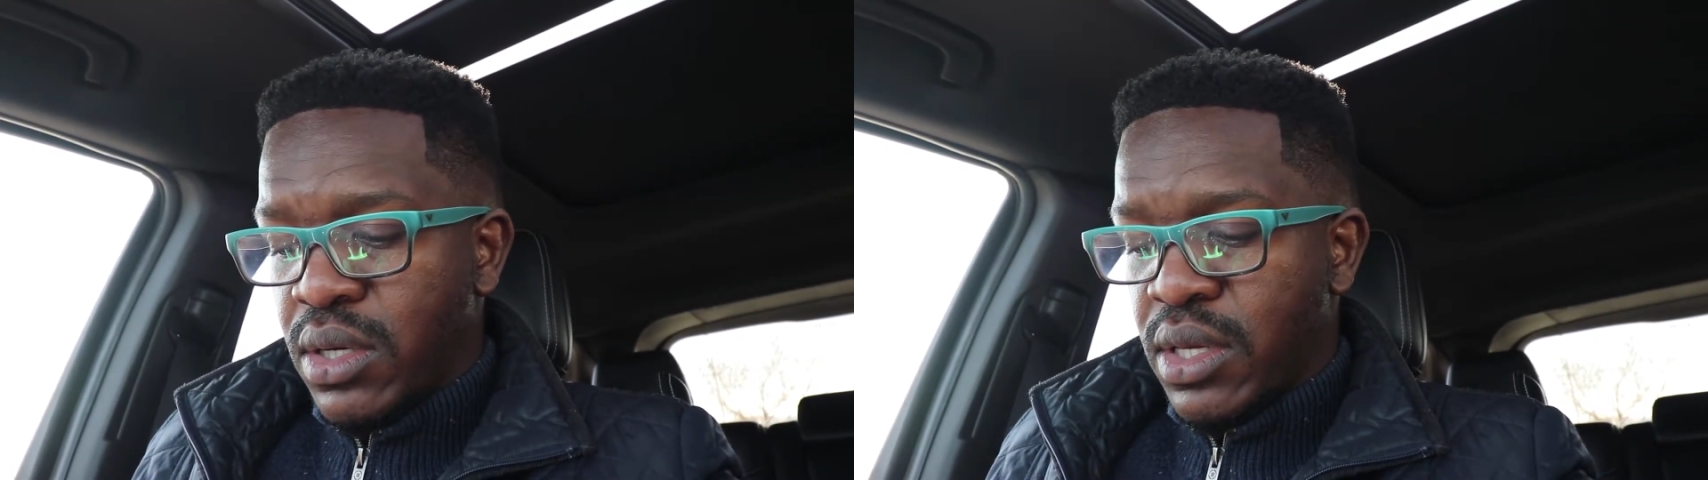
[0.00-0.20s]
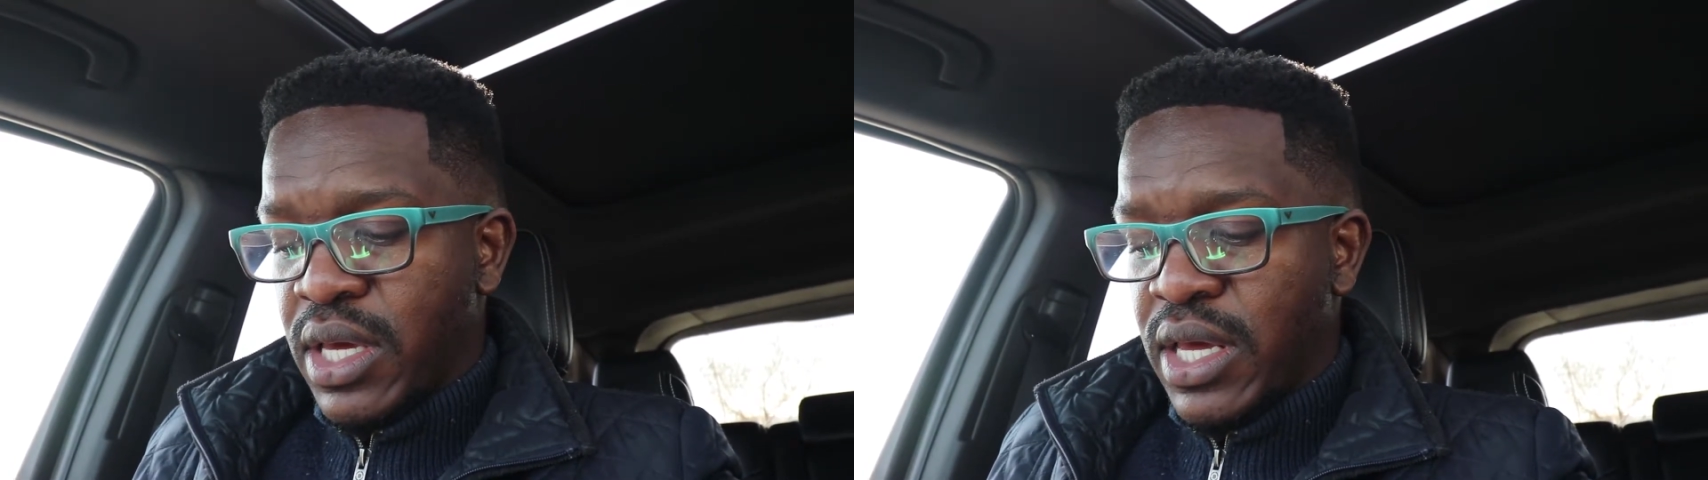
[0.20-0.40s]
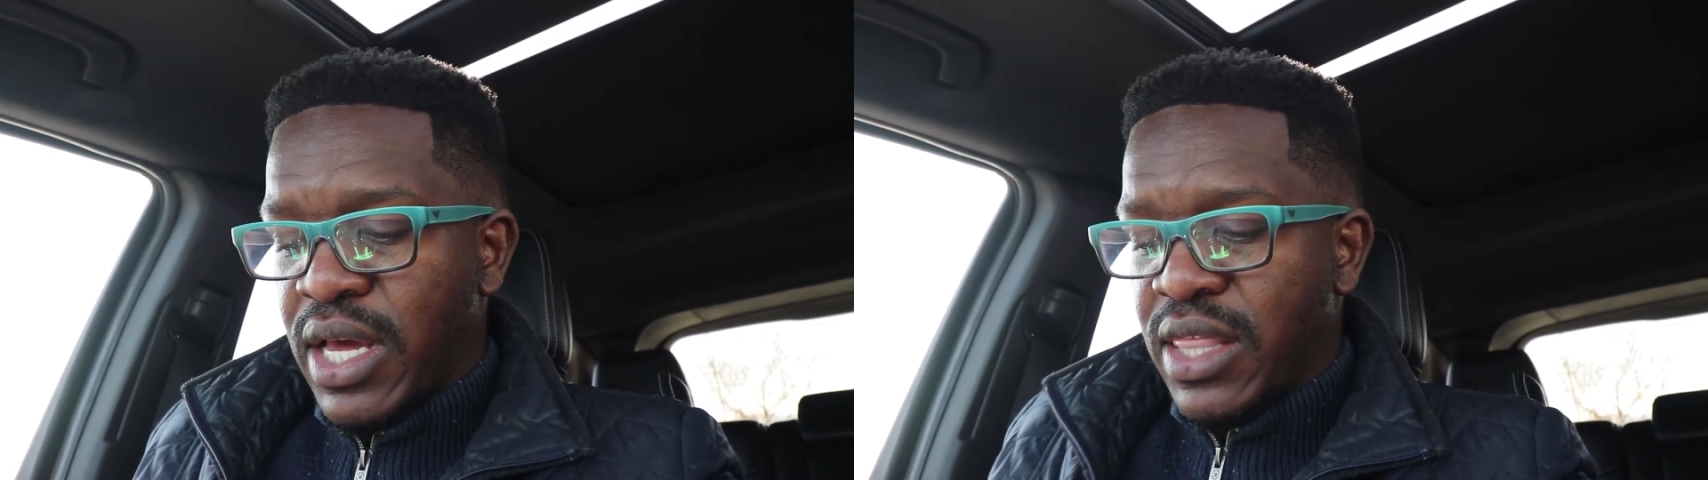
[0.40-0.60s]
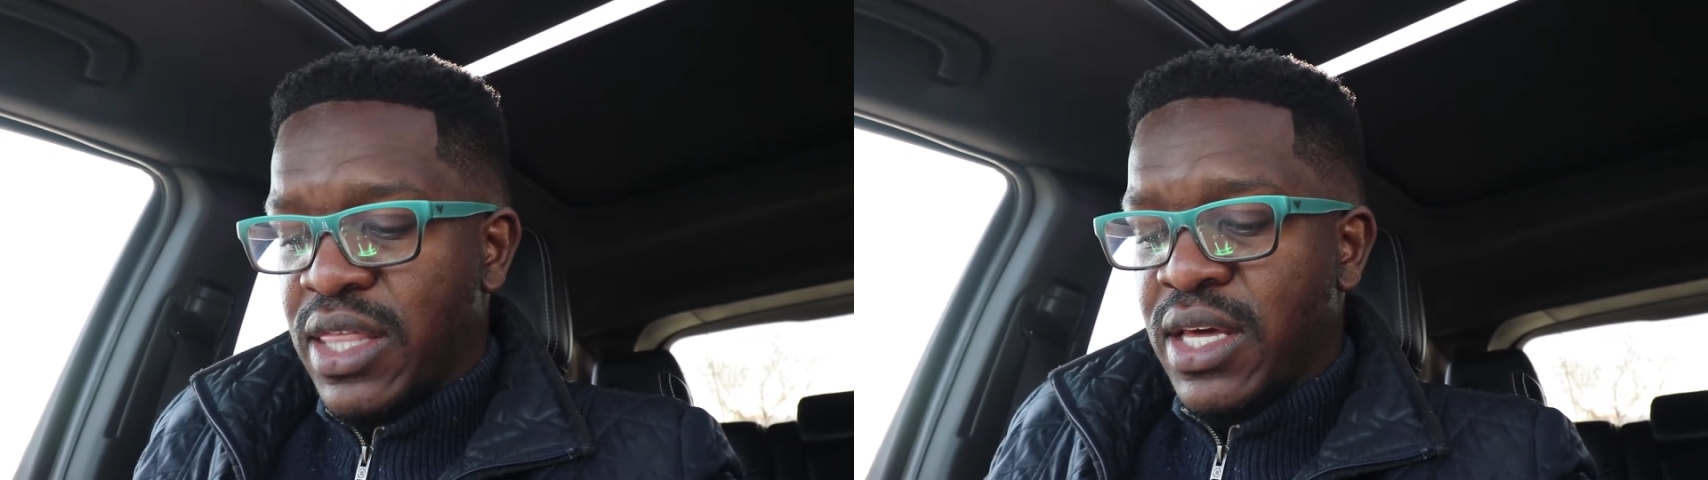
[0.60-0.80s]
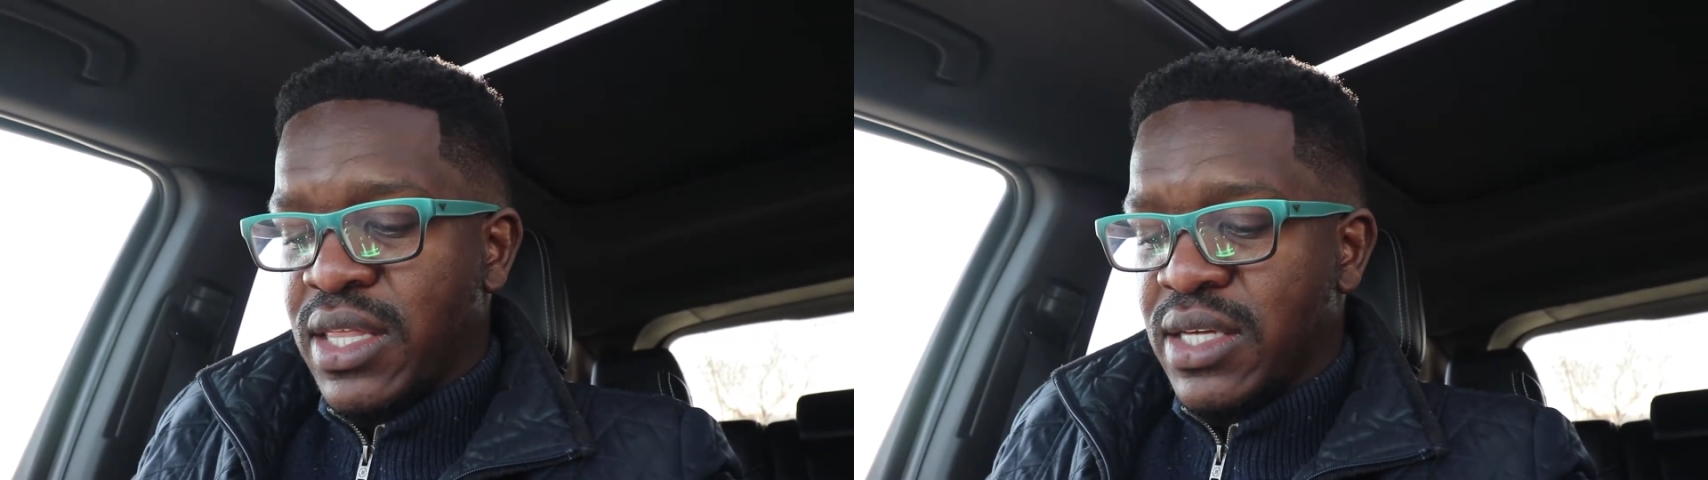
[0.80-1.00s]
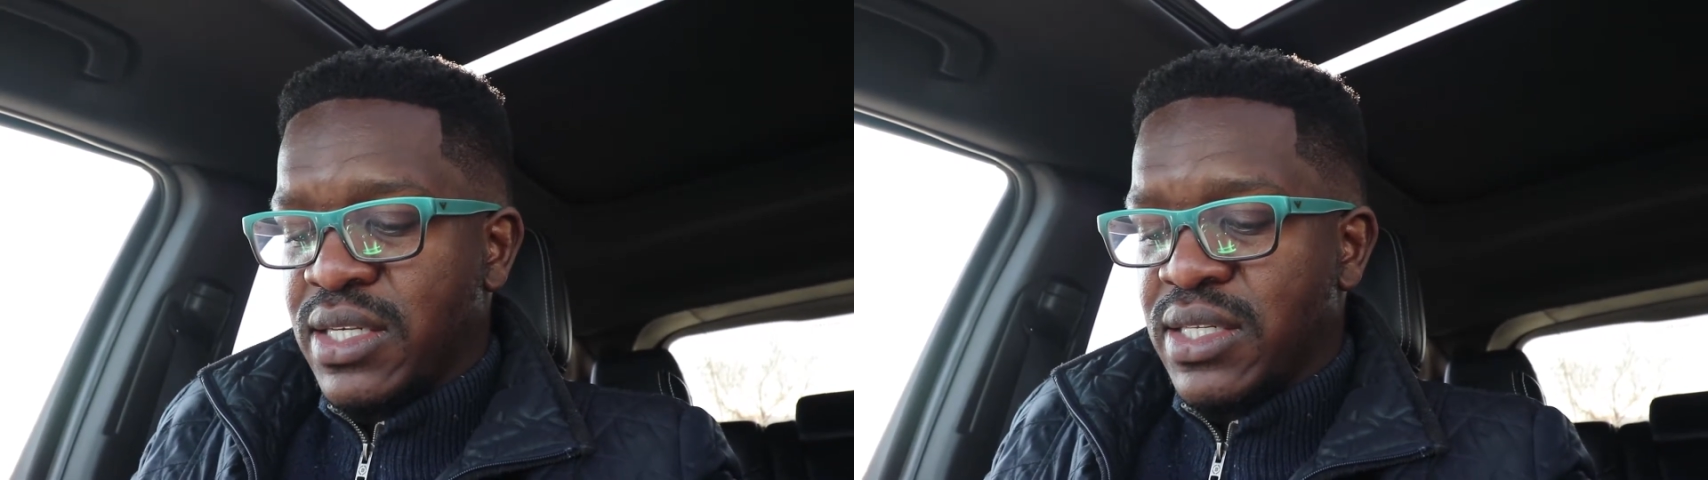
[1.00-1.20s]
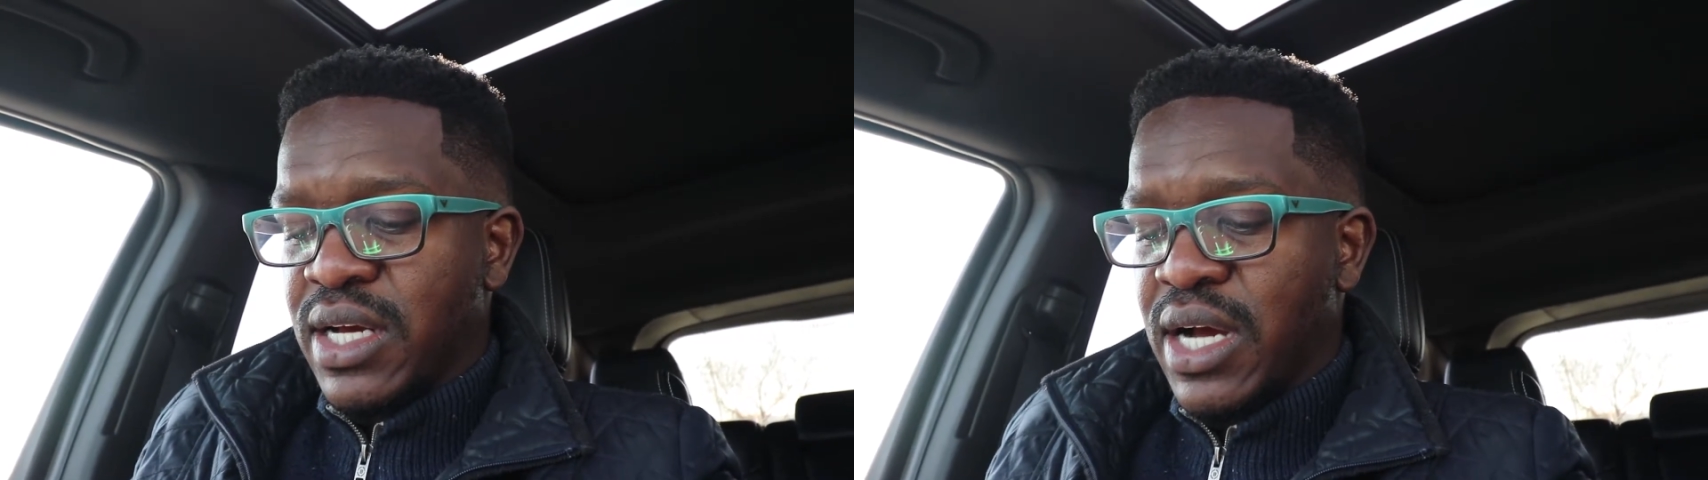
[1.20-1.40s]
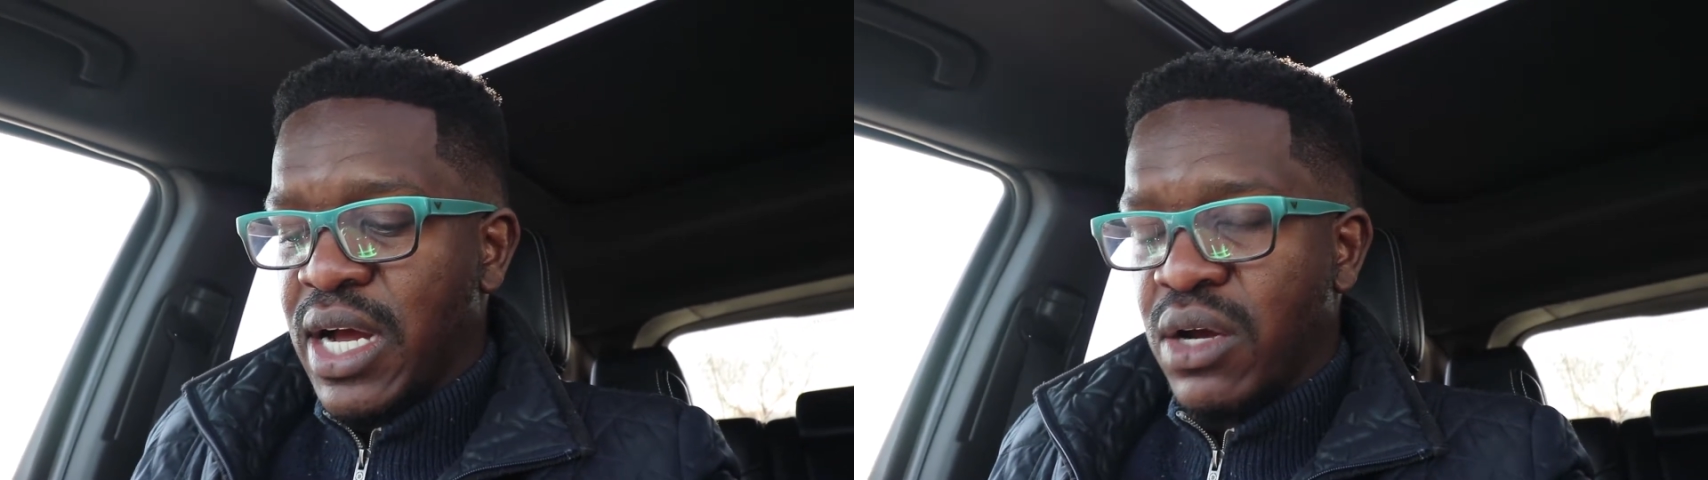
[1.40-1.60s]
Okay, I think this is
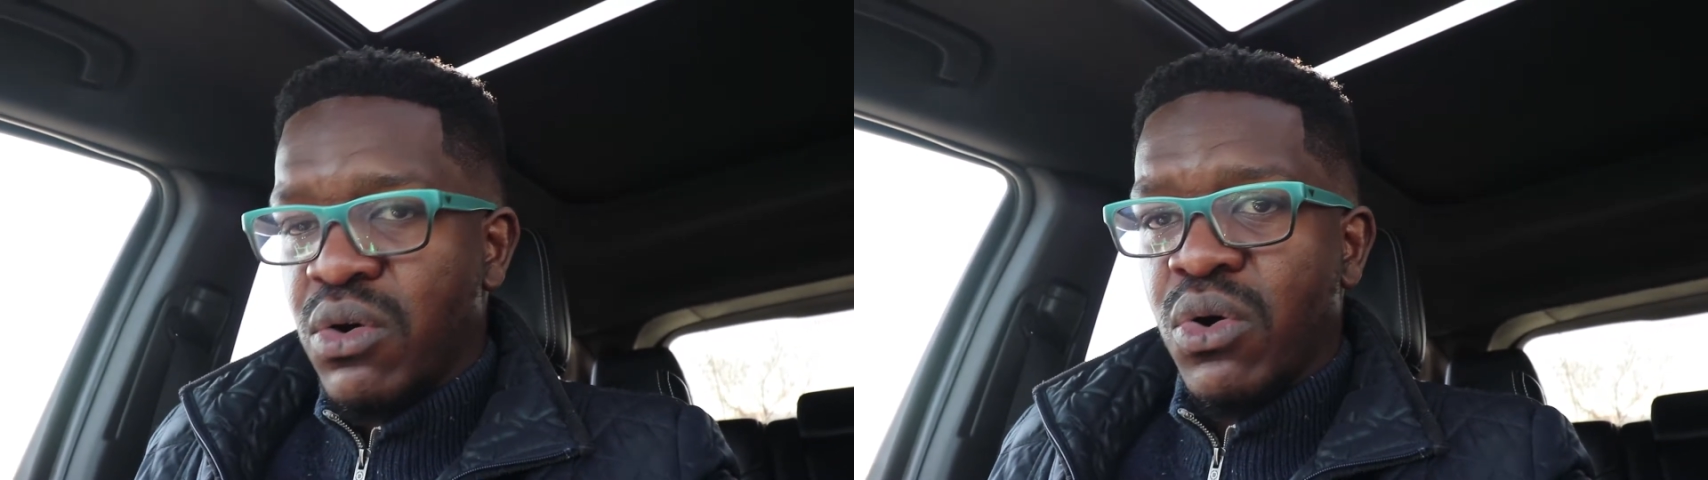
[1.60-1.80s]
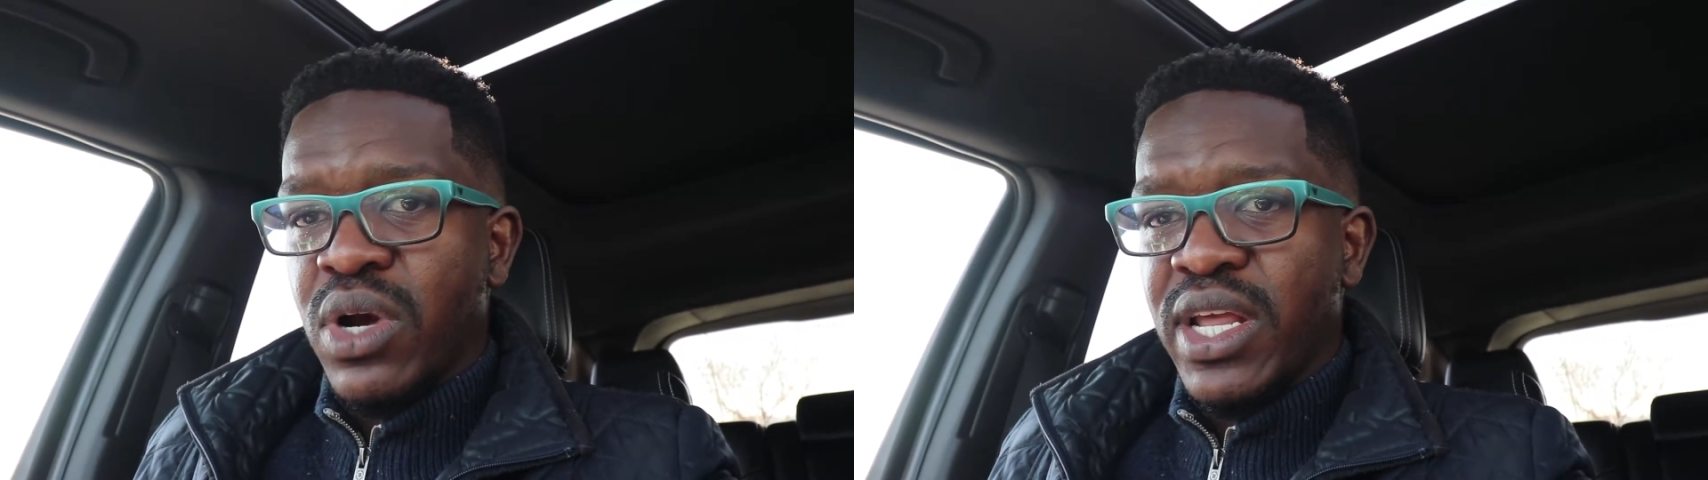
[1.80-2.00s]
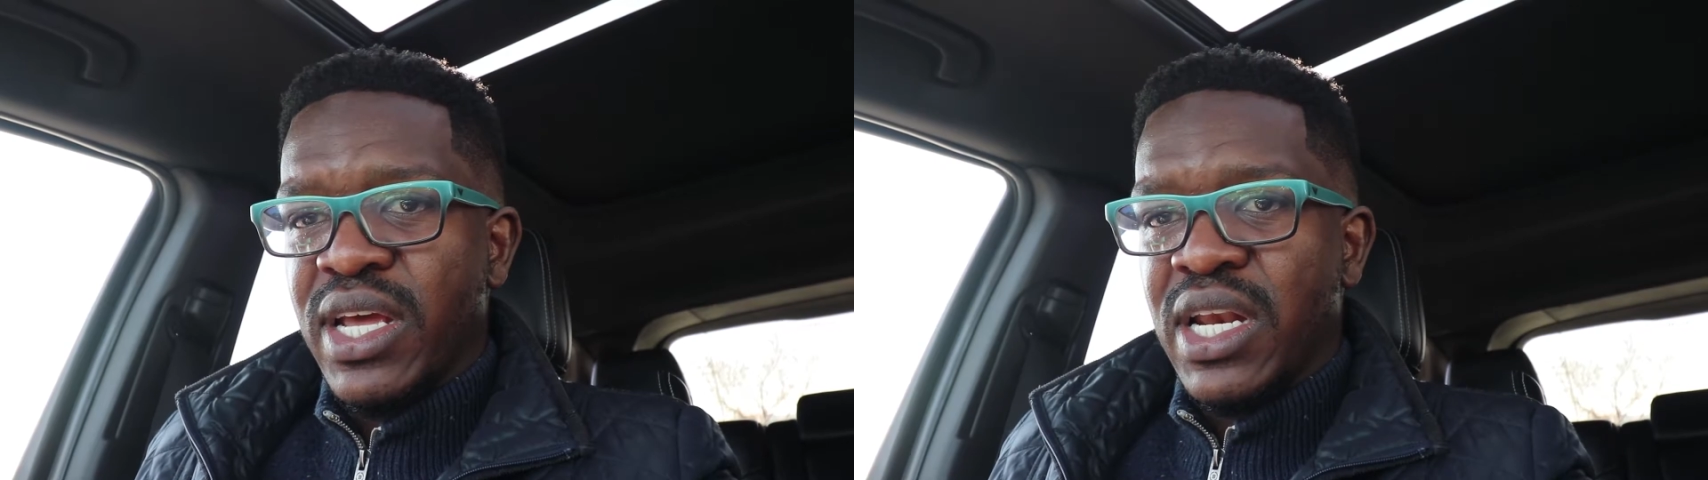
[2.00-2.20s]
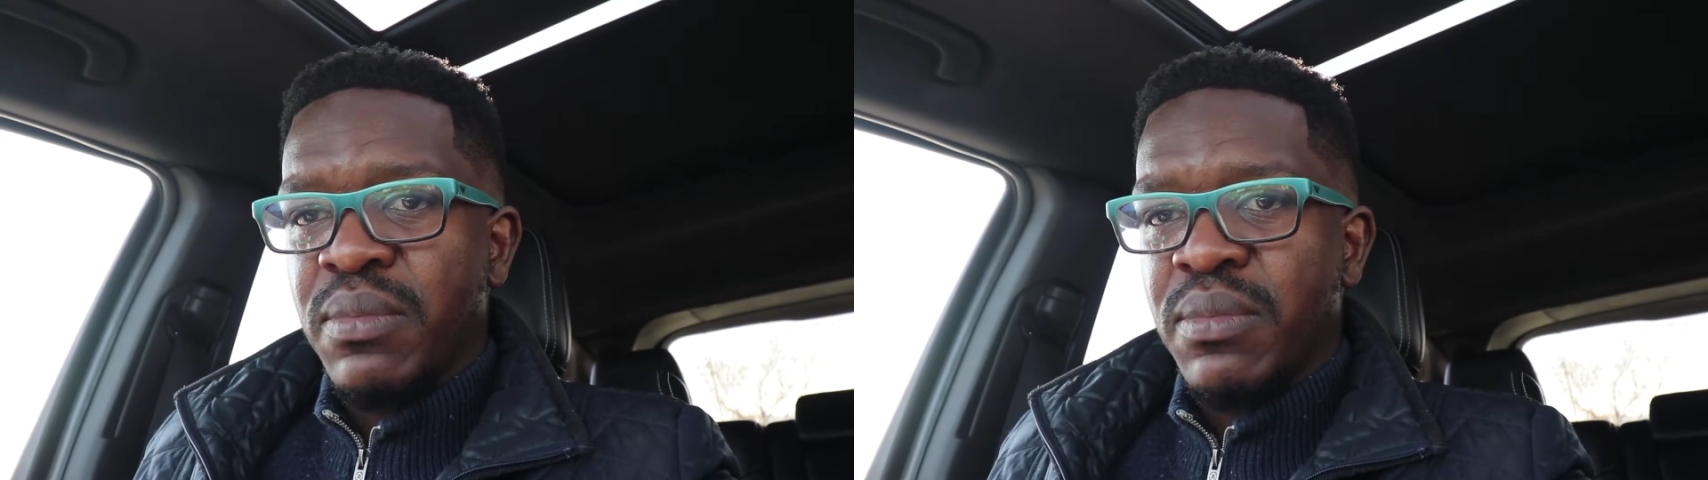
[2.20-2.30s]
the guy calling.